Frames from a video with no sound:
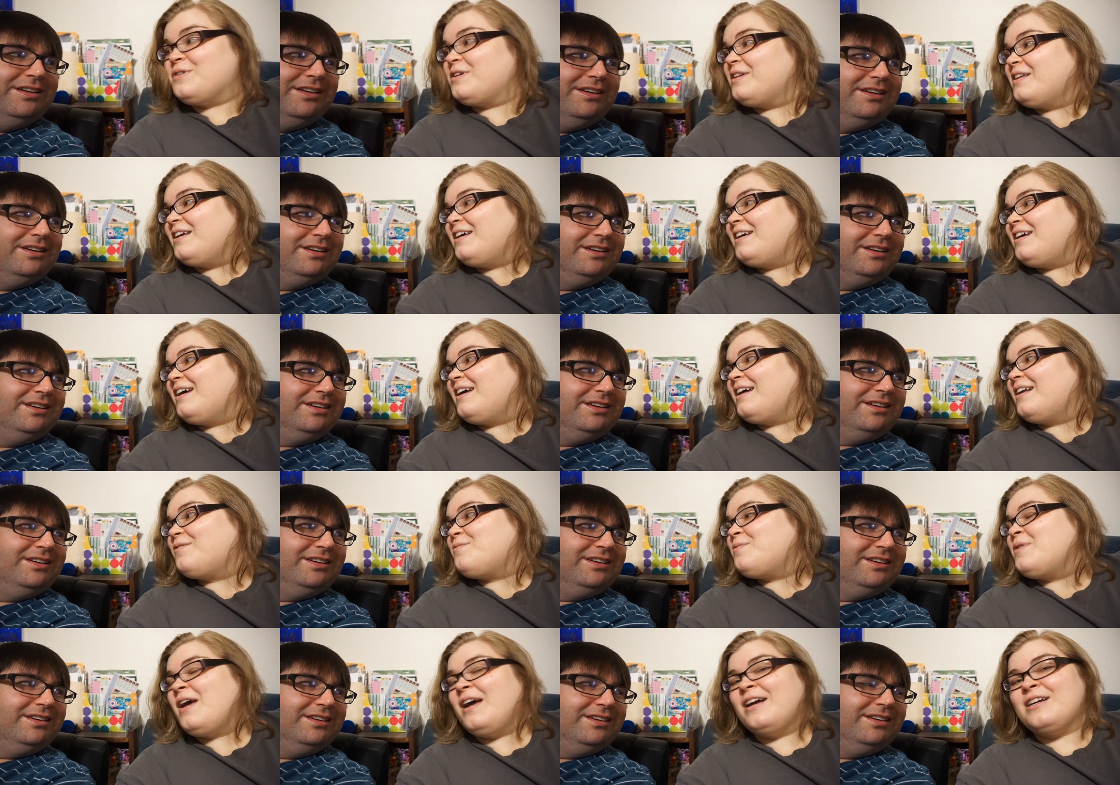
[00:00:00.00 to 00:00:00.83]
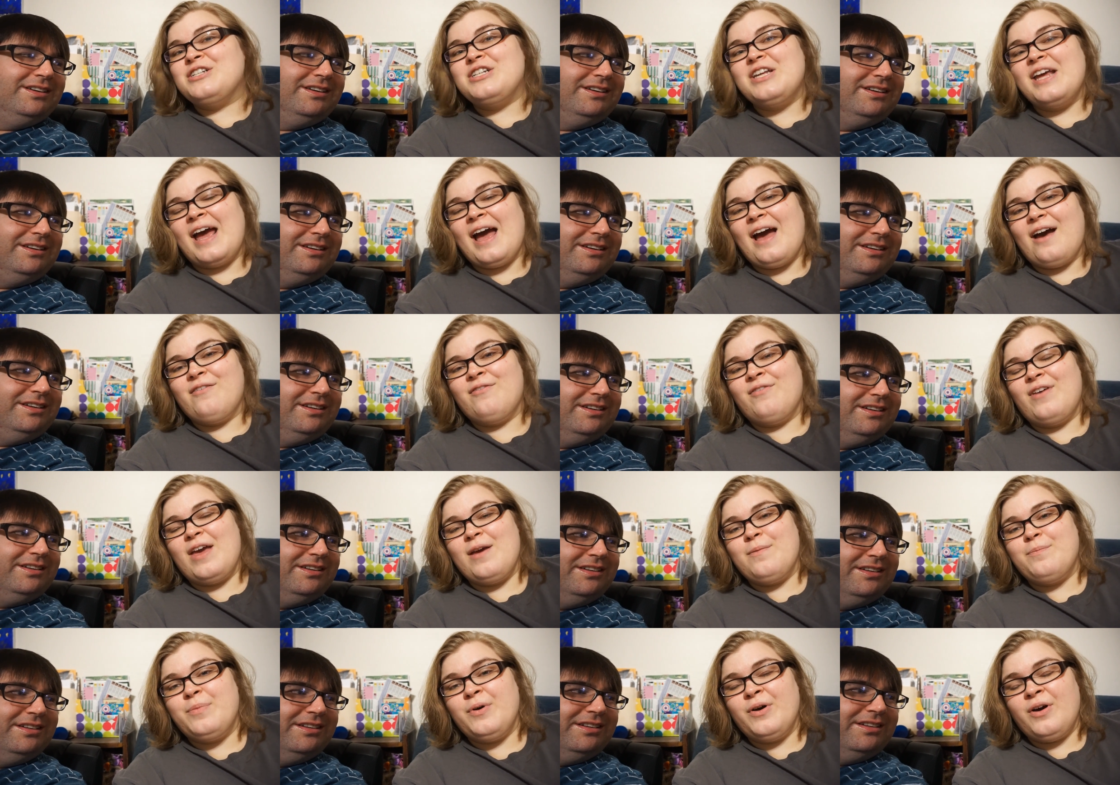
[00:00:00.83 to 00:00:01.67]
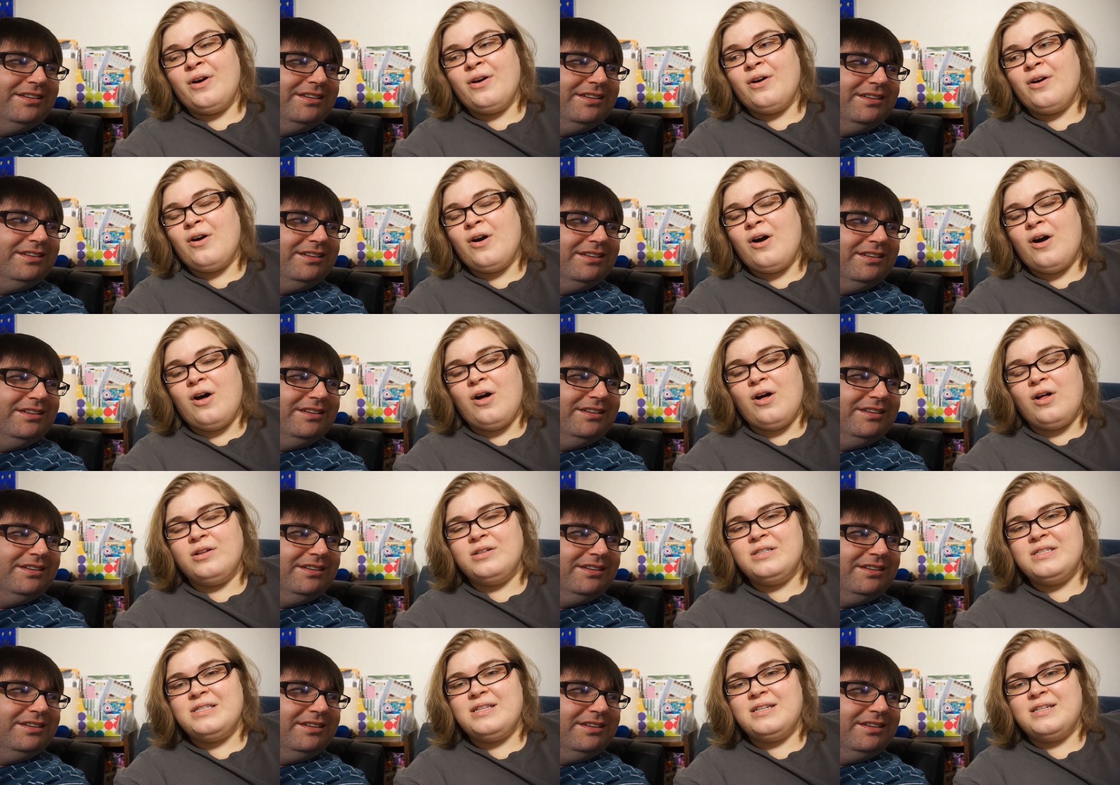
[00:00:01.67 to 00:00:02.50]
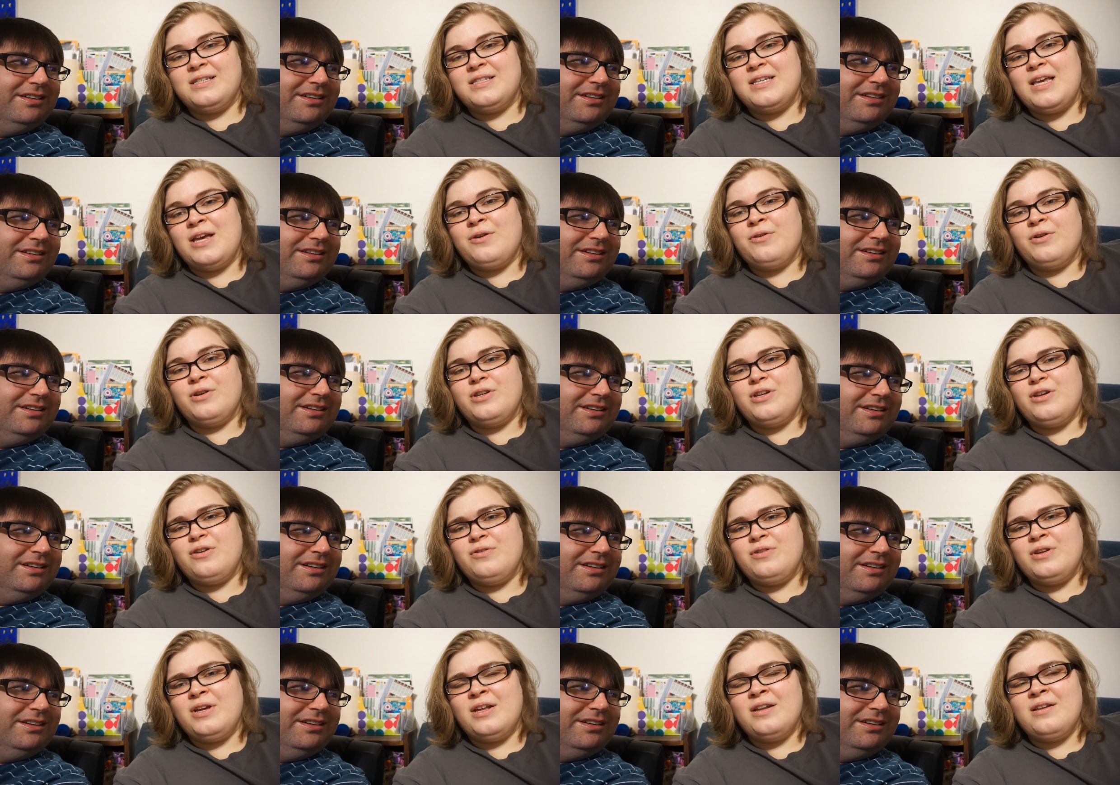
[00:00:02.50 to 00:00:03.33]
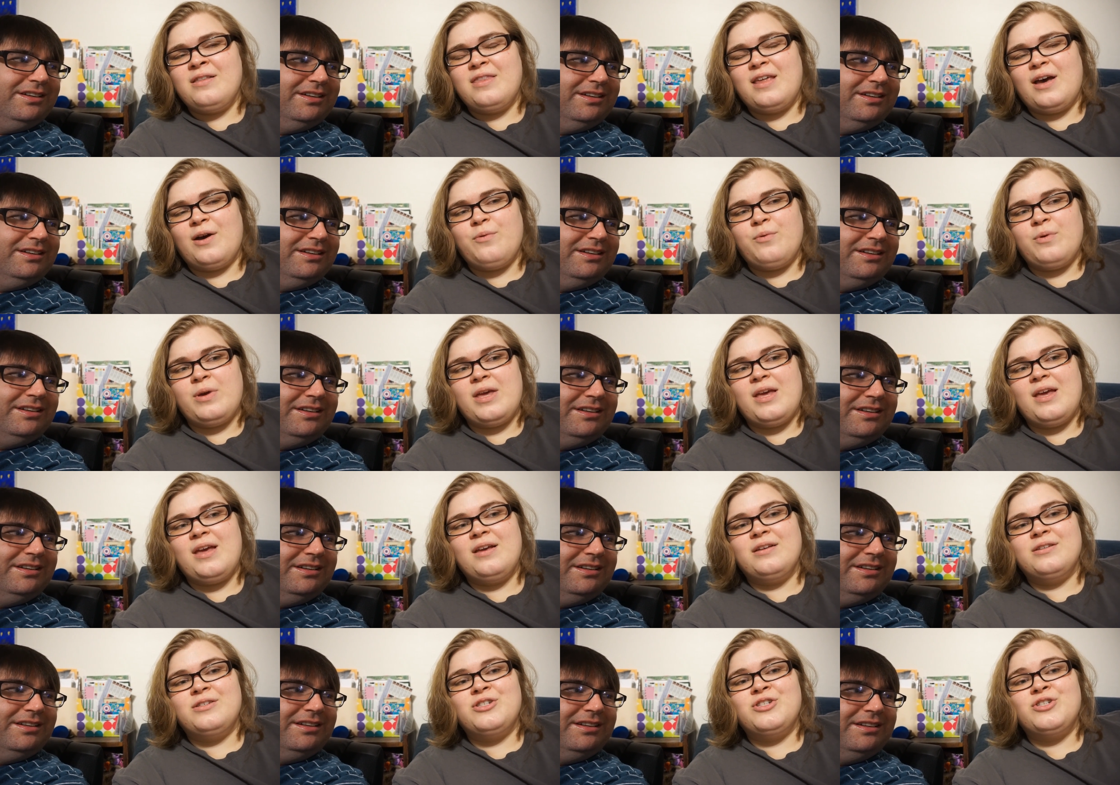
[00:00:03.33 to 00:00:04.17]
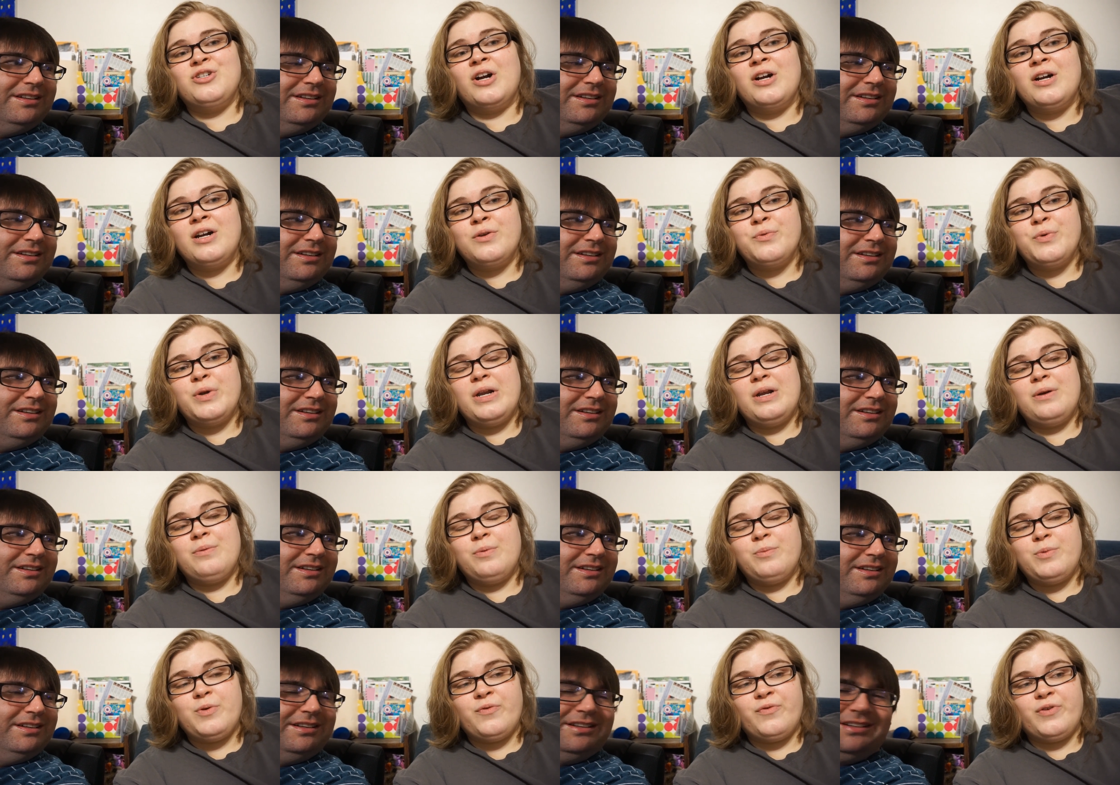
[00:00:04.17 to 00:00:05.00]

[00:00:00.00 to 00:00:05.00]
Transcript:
Speaker 1: really good. We actually have a book called The Sacred Union that we started reading when we